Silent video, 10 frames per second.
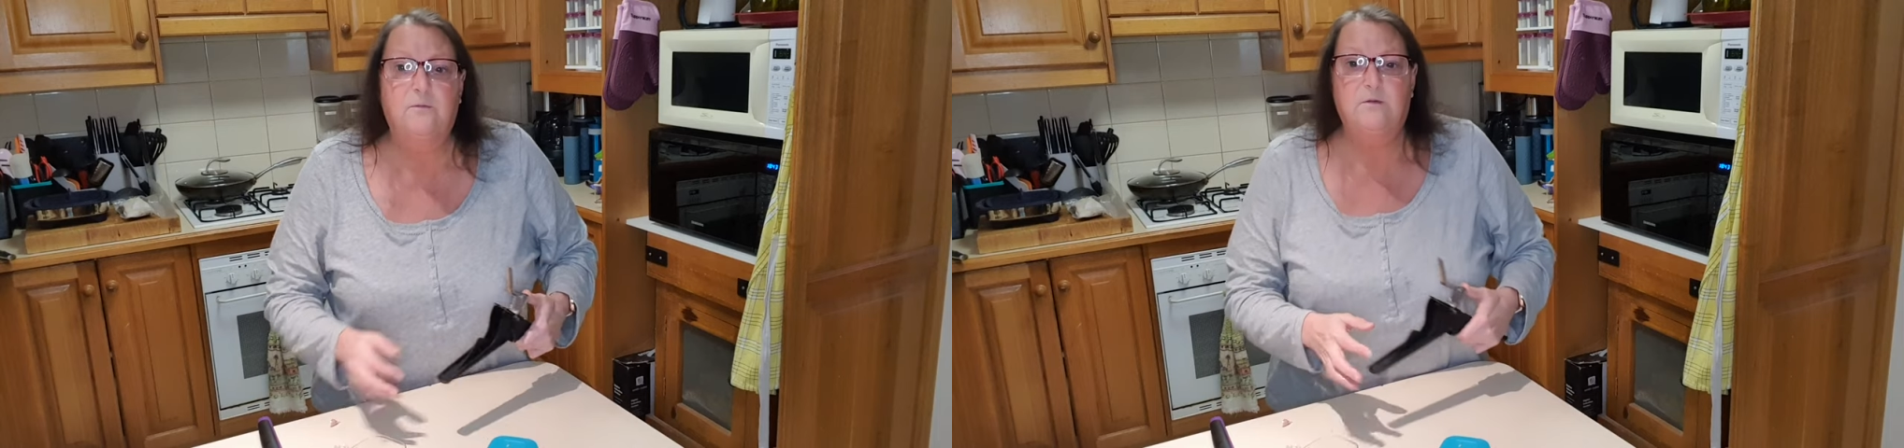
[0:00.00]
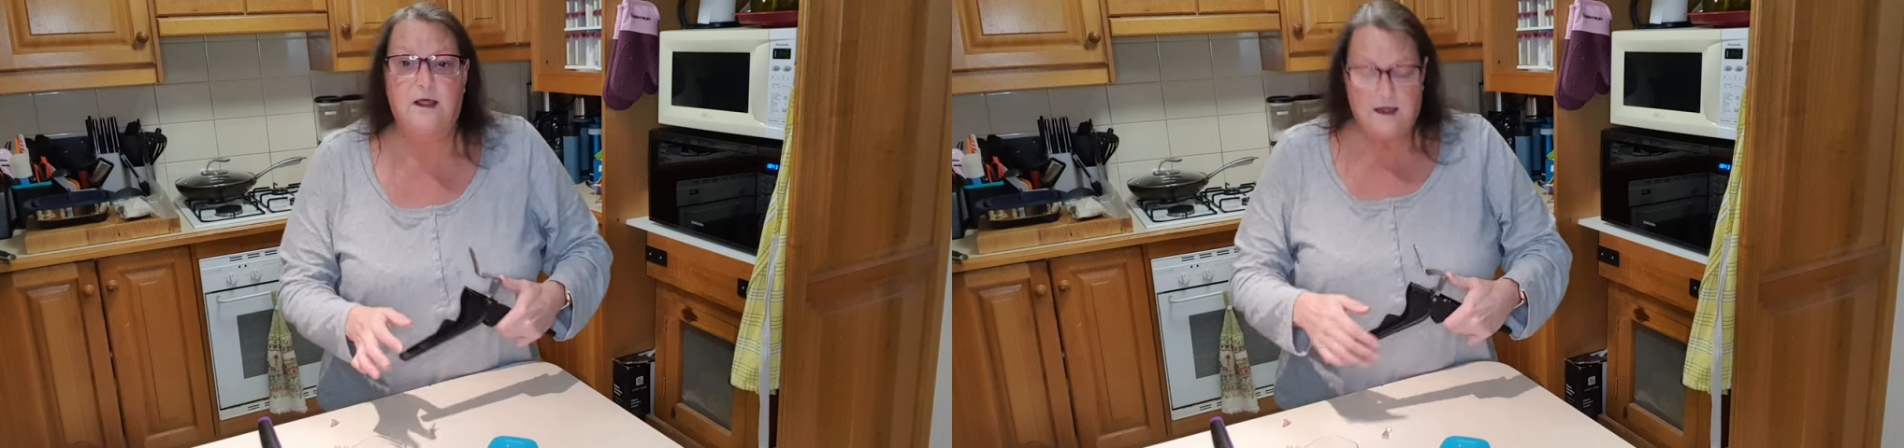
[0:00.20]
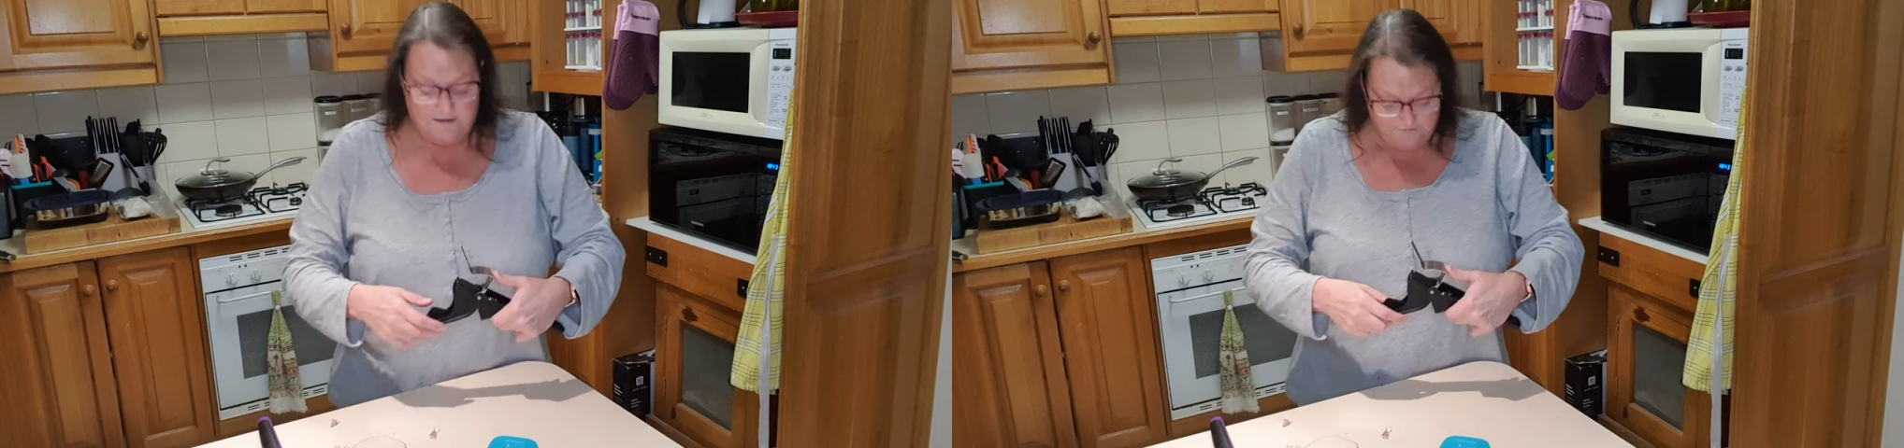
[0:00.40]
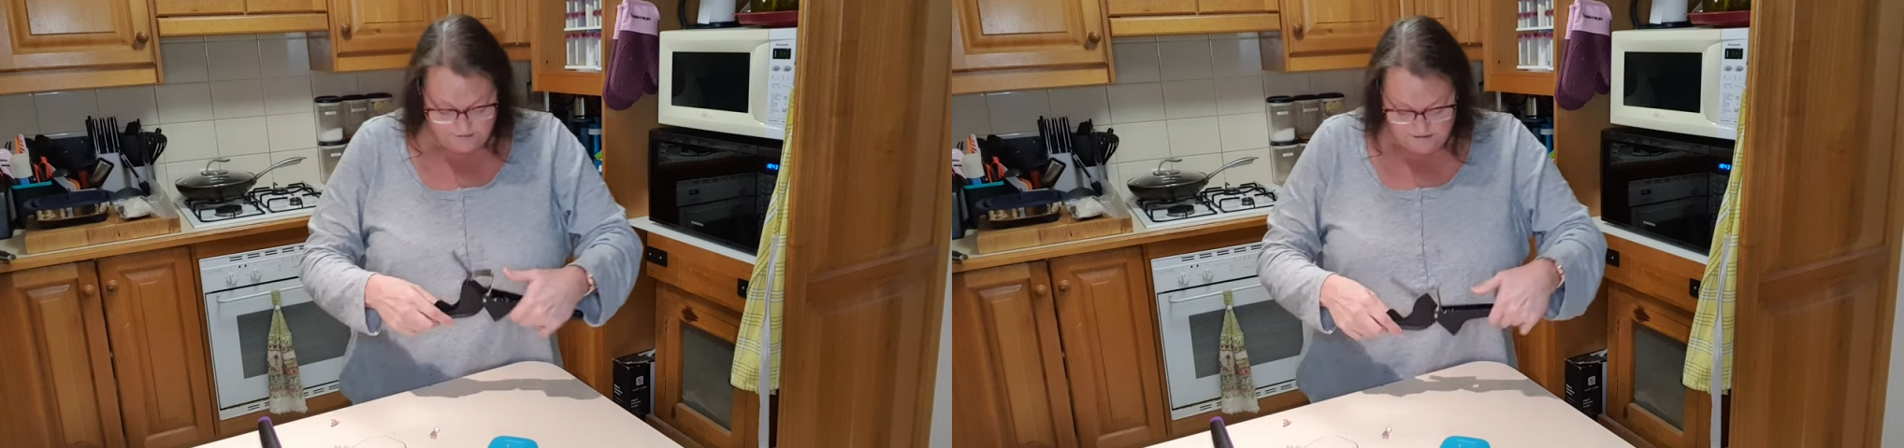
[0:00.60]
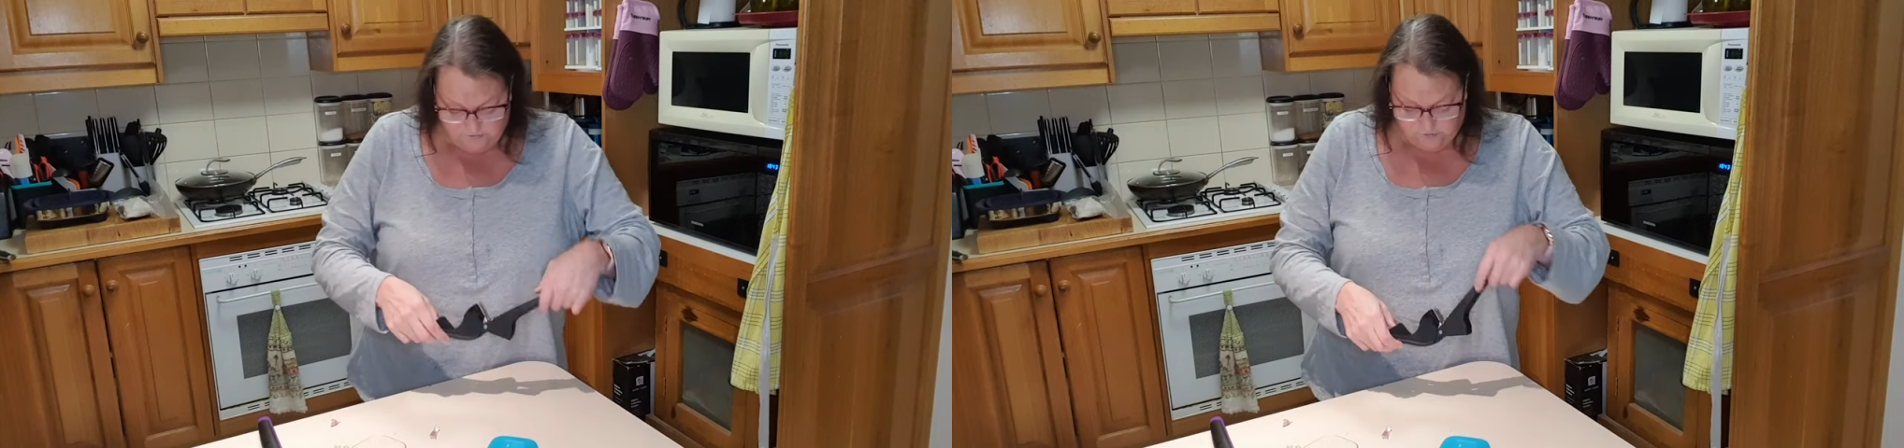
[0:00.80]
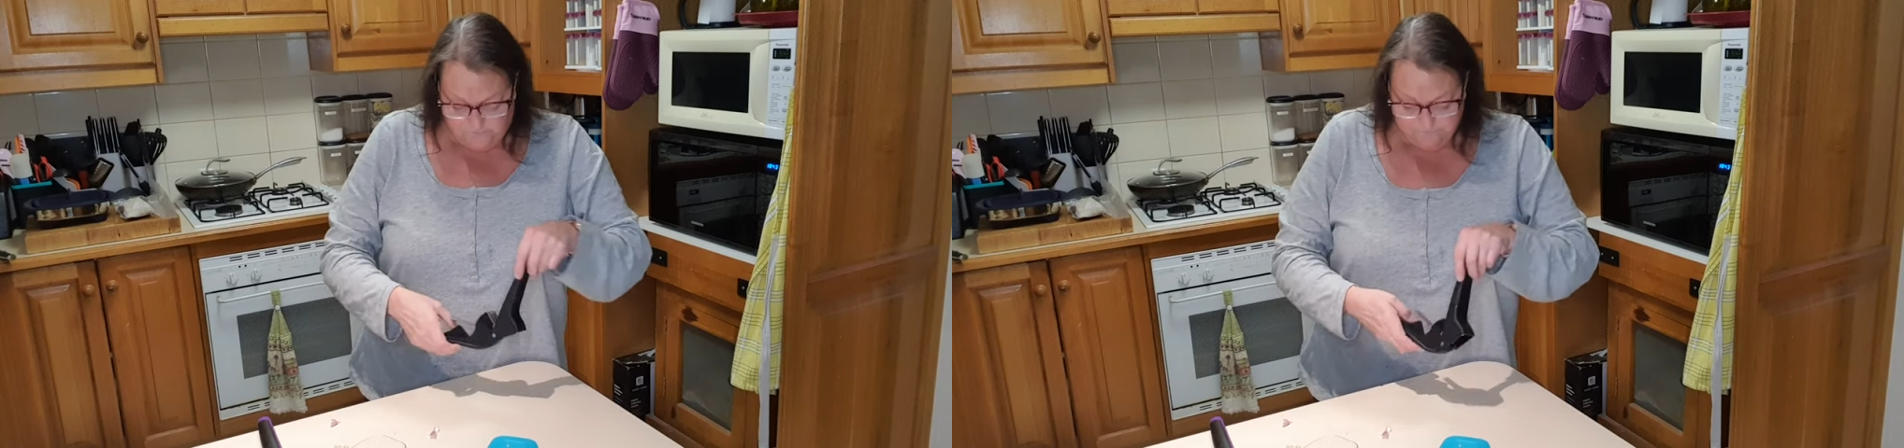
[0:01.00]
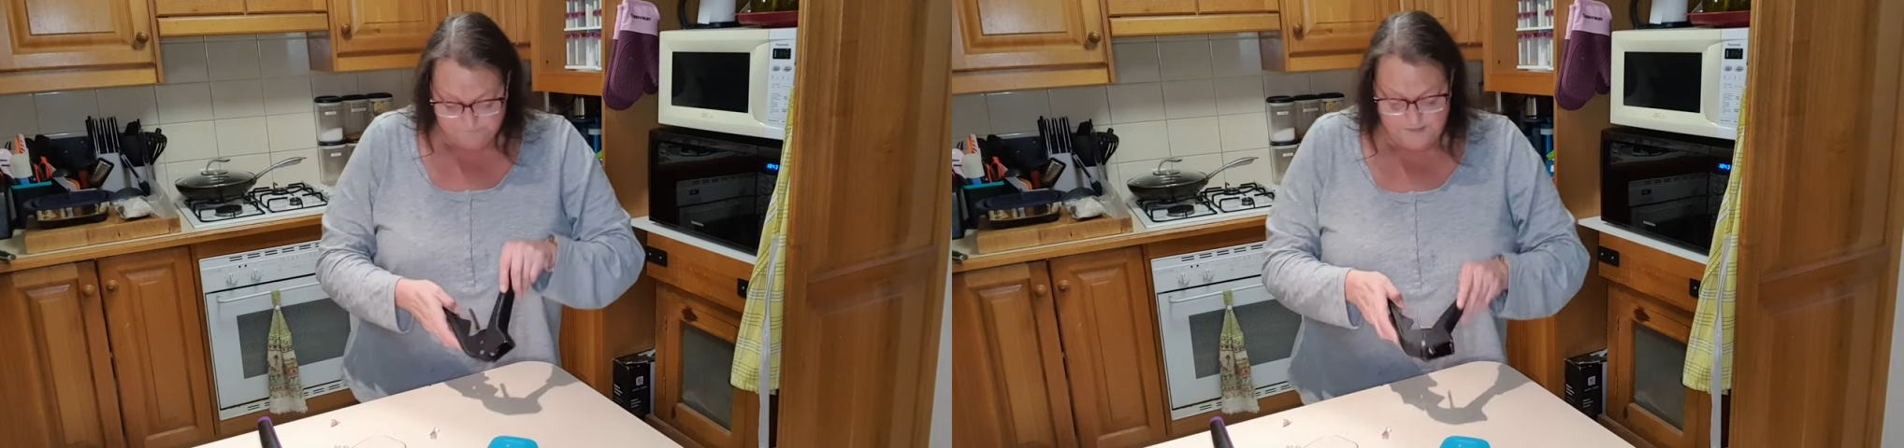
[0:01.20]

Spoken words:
clown in the kitchen.